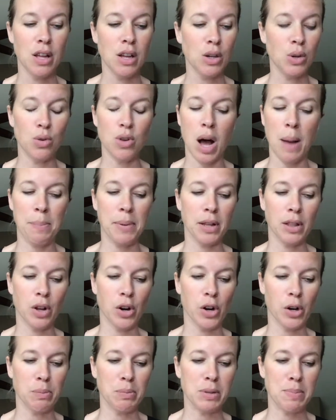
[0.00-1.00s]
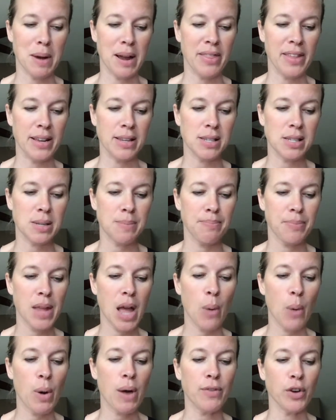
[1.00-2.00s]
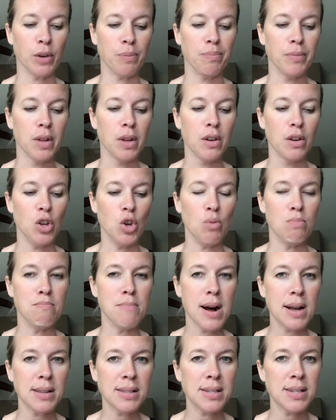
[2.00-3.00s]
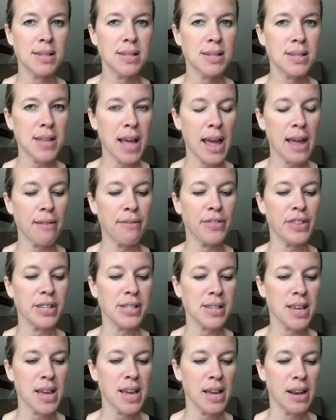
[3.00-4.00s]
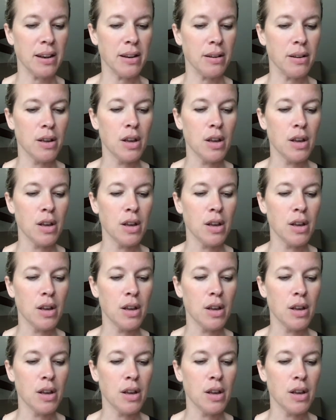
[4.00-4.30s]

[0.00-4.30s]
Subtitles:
Do not be alarmed by this. However, you must save the skin.